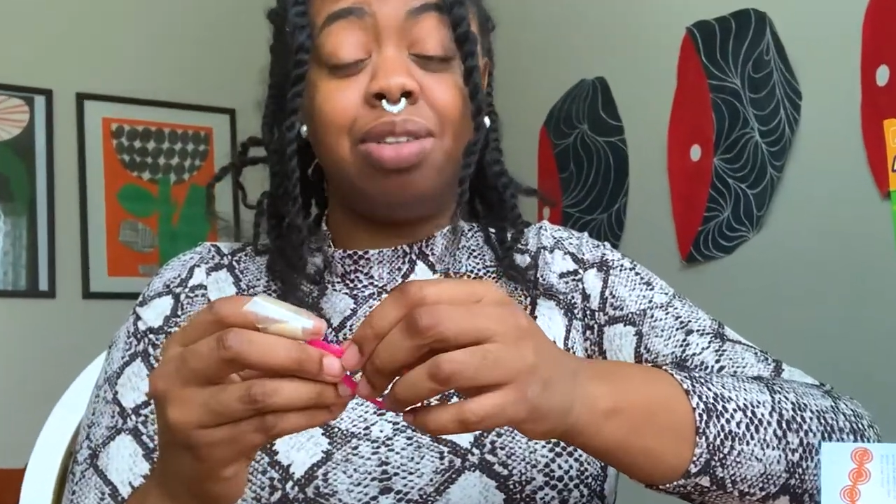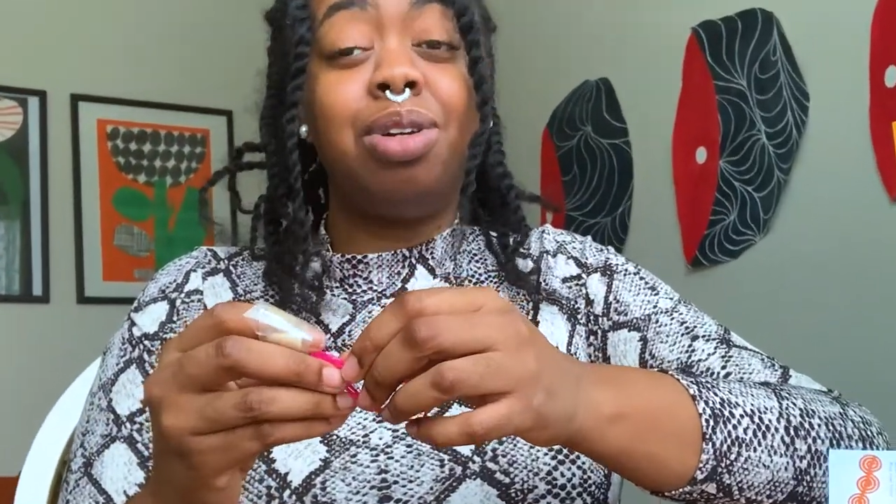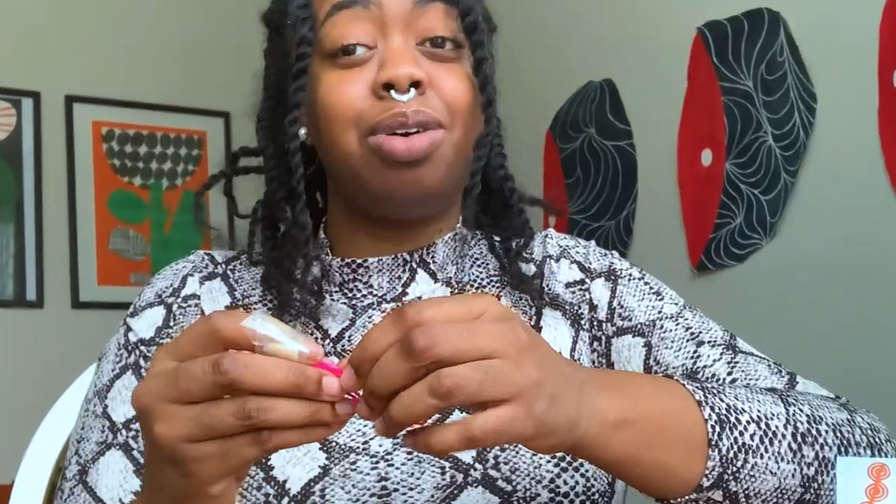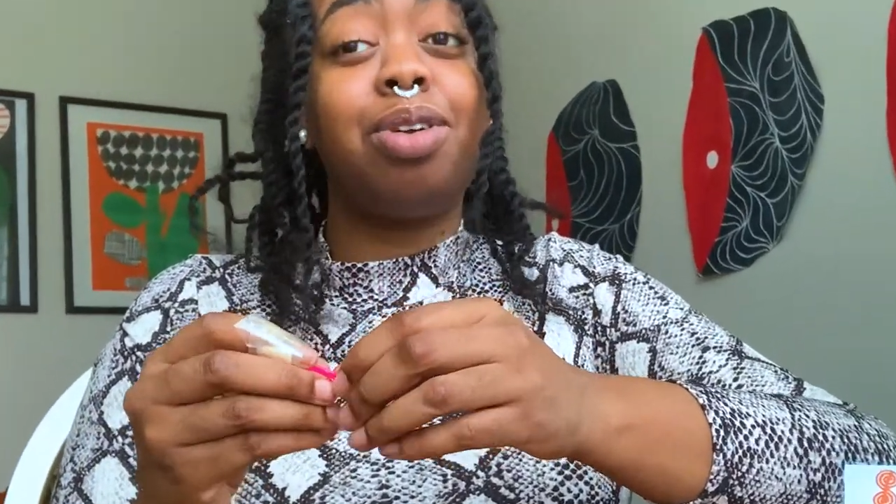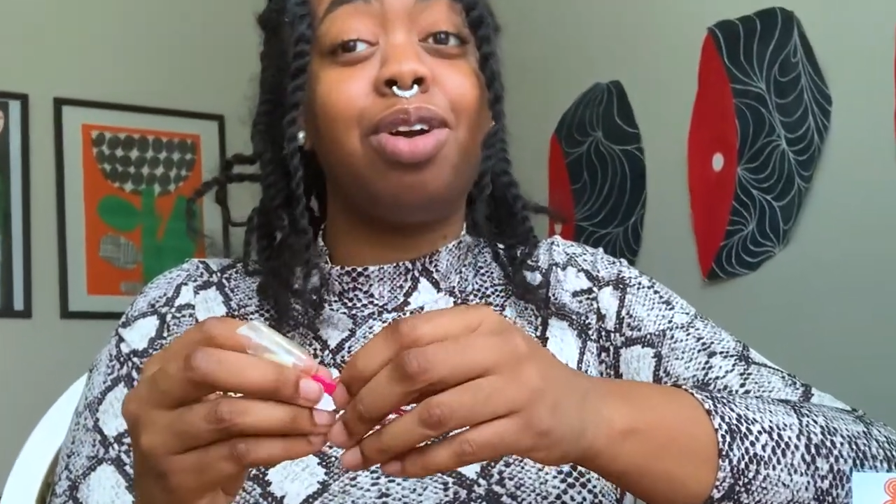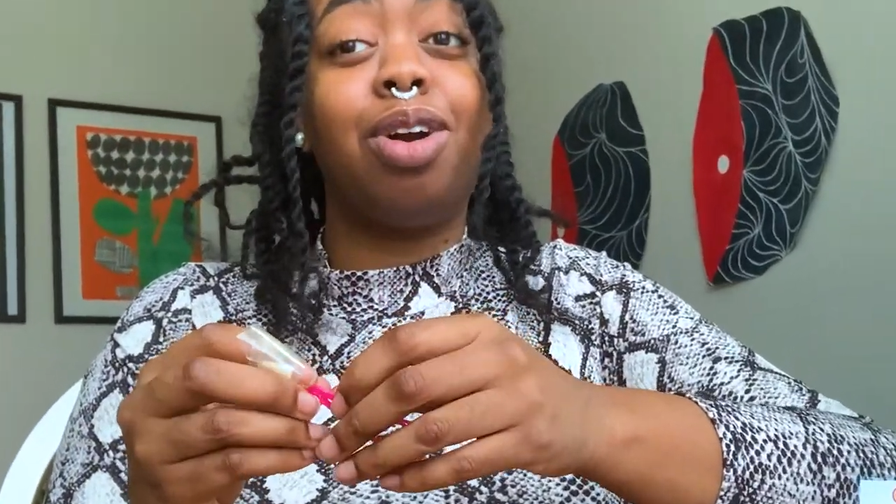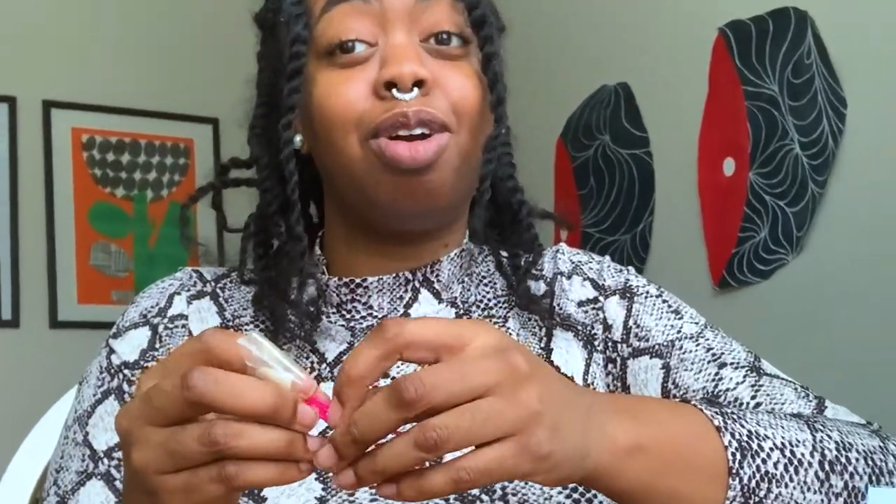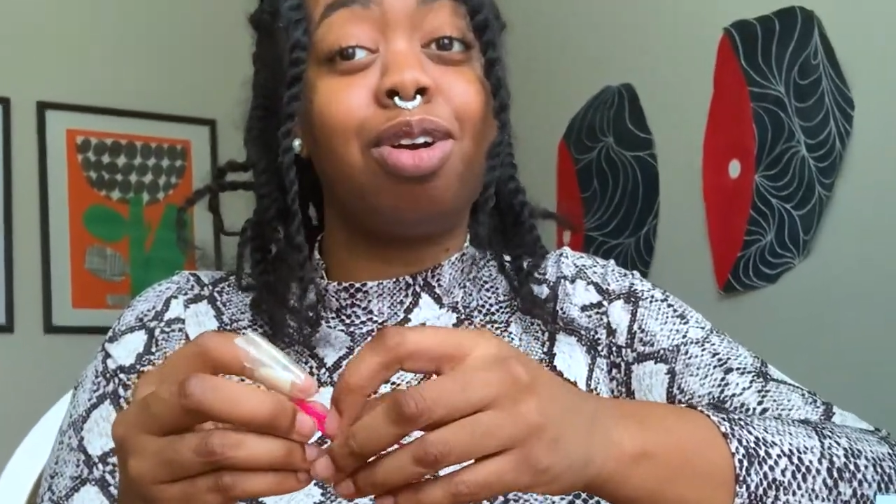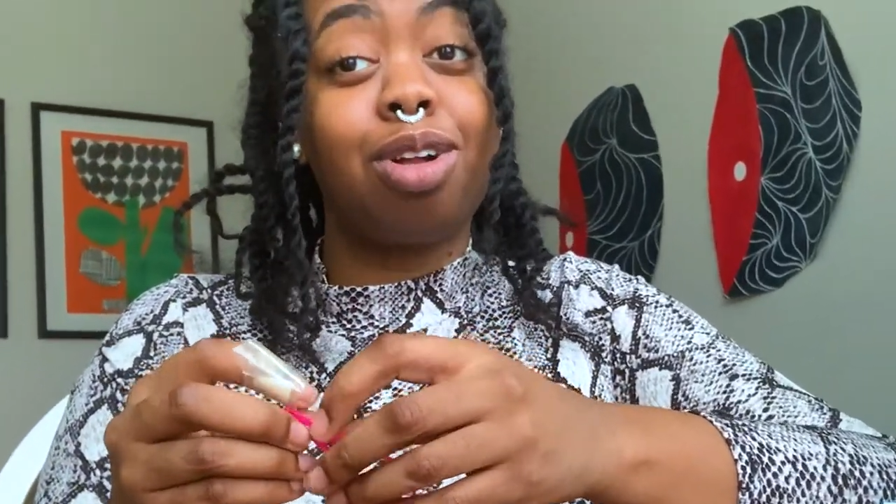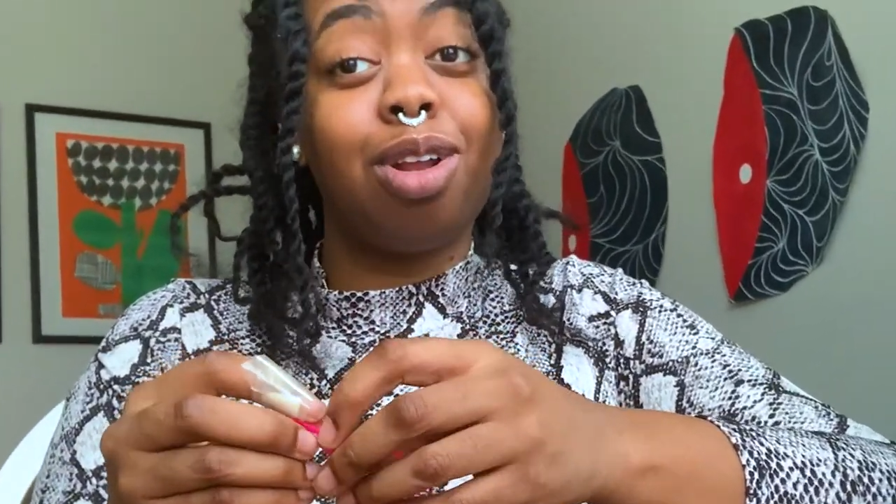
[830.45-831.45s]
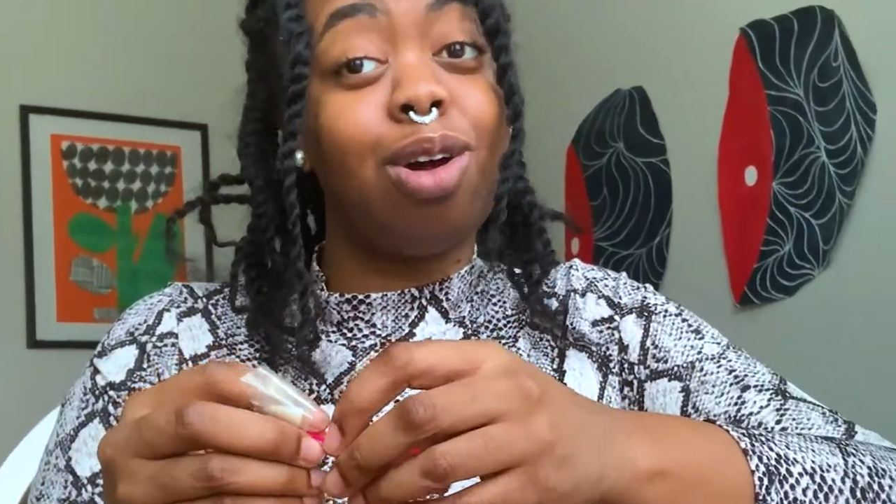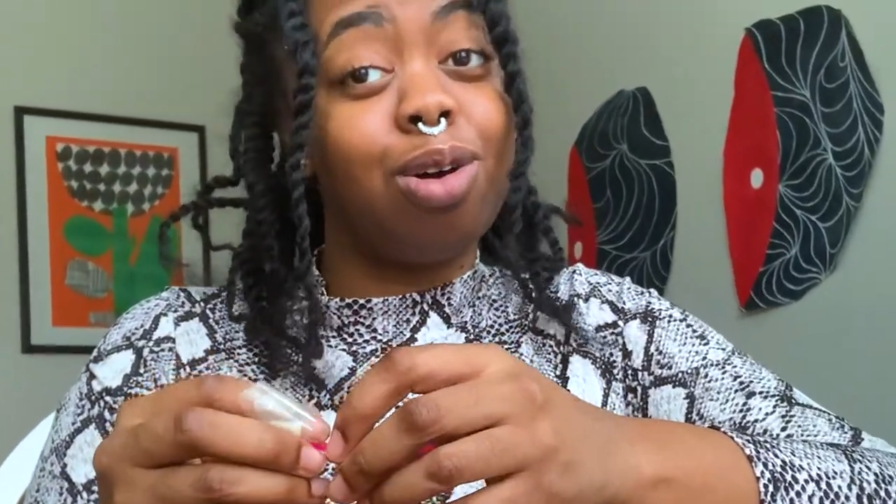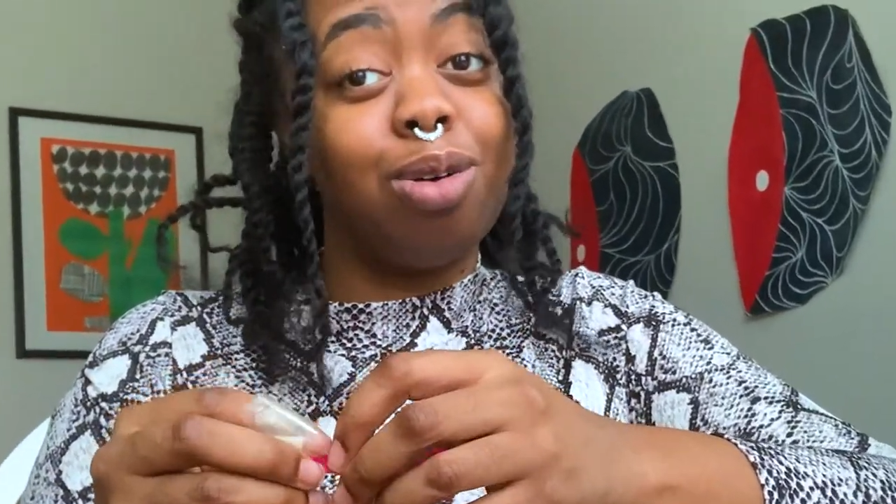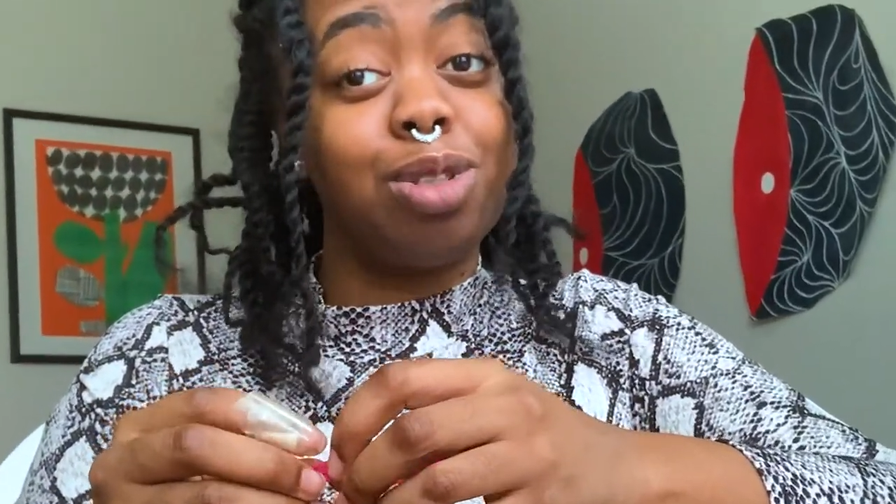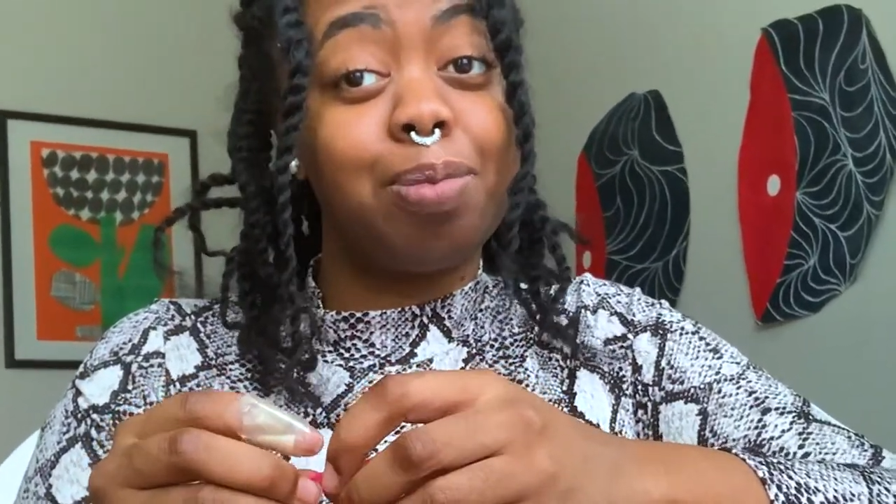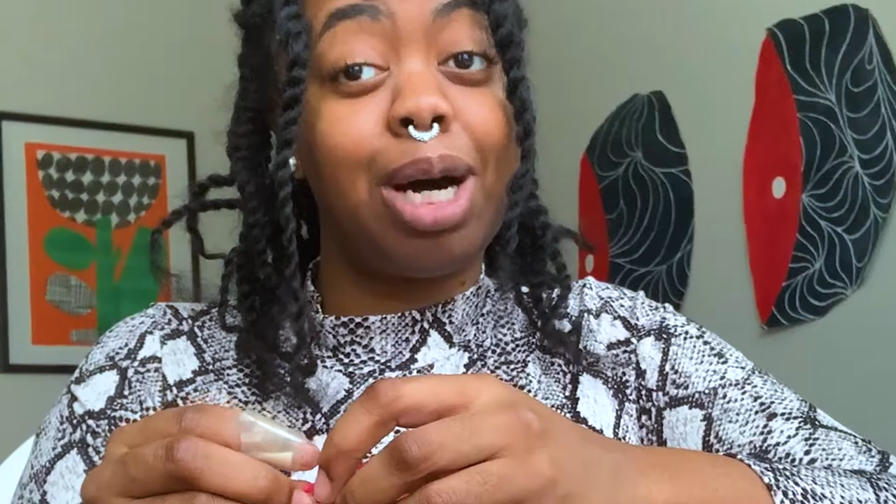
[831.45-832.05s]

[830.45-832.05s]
you know, her clothes.